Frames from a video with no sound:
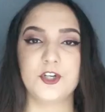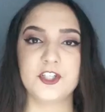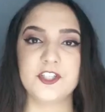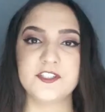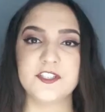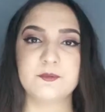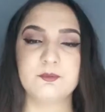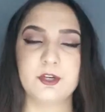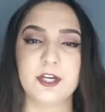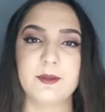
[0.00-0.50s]

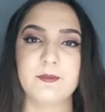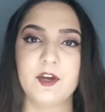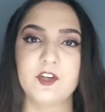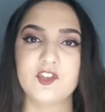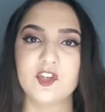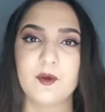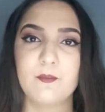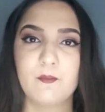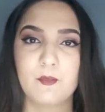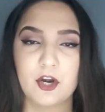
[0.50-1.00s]
Winners is pretty
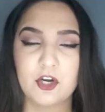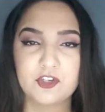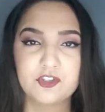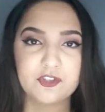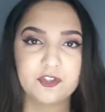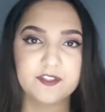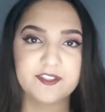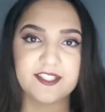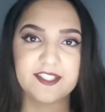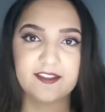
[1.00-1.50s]
much a
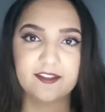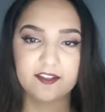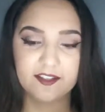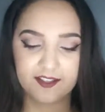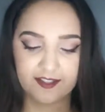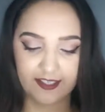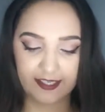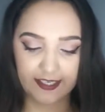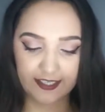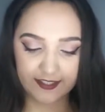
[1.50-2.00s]
Marshalls in the
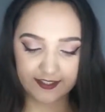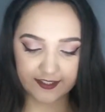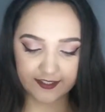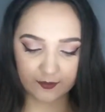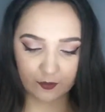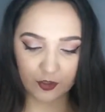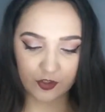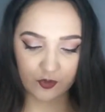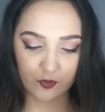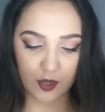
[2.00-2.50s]

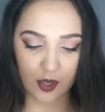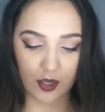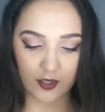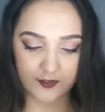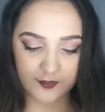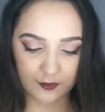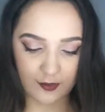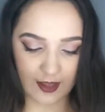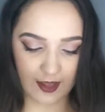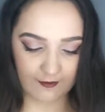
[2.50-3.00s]
States, which we
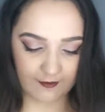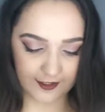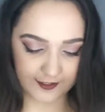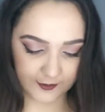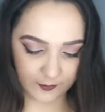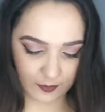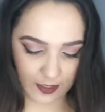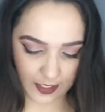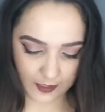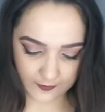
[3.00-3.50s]
also have
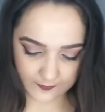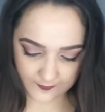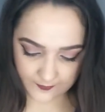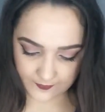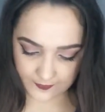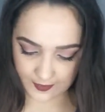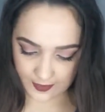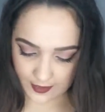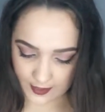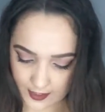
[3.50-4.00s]
as well.
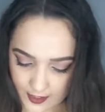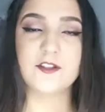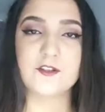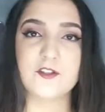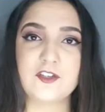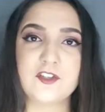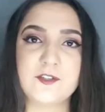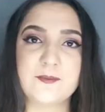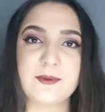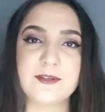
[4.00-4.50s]

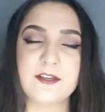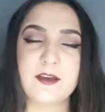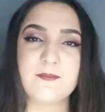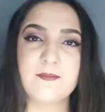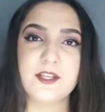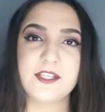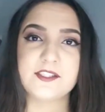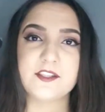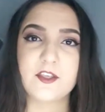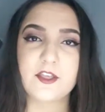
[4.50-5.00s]
So I just picked up
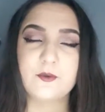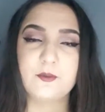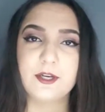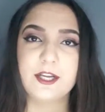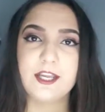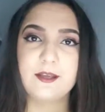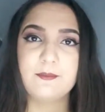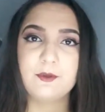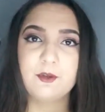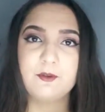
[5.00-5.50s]
these
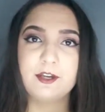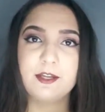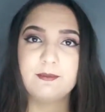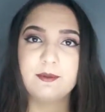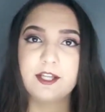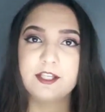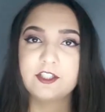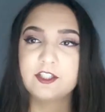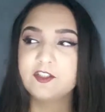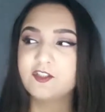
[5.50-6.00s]
three beauty
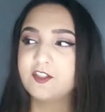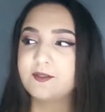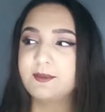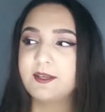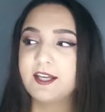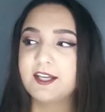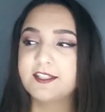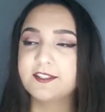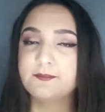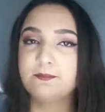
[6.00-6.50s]
blenders just
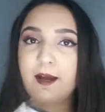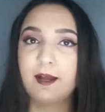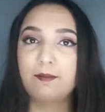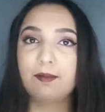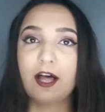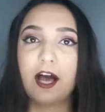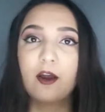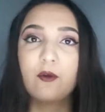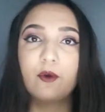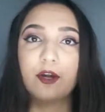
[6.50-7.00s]
because my
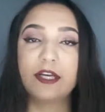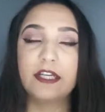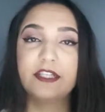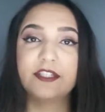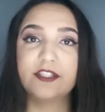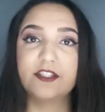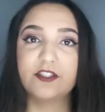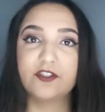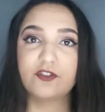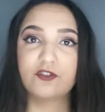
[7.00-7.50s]
black one
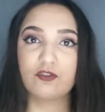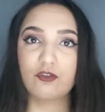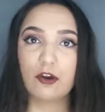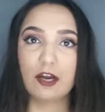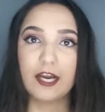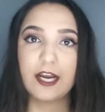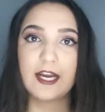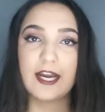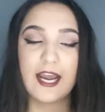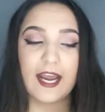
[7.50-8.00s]
is
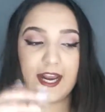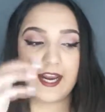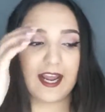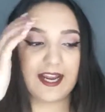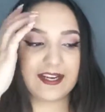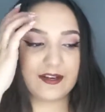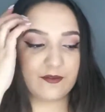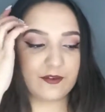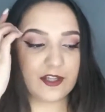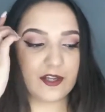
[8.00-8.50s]
destroyed and
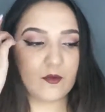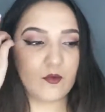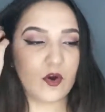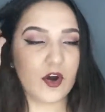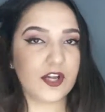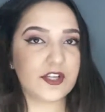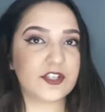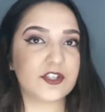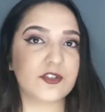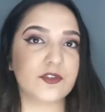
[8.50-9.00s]
I didn't really
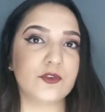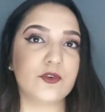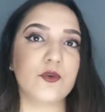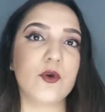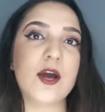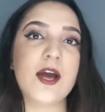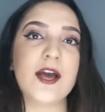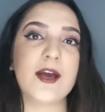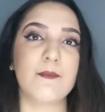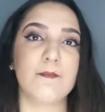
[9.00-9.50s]
want
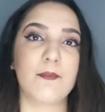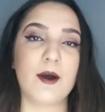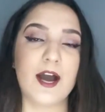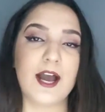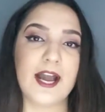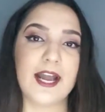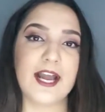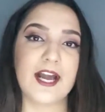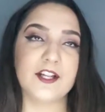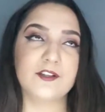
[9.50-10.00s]
to
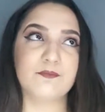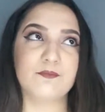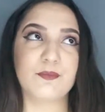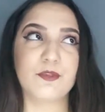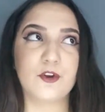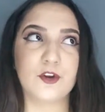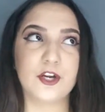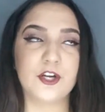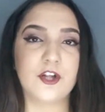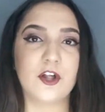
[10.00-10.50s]
buy a
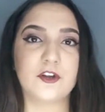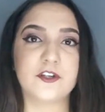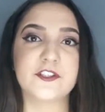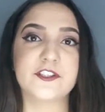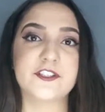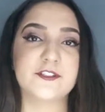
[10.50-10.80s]
thirty dollar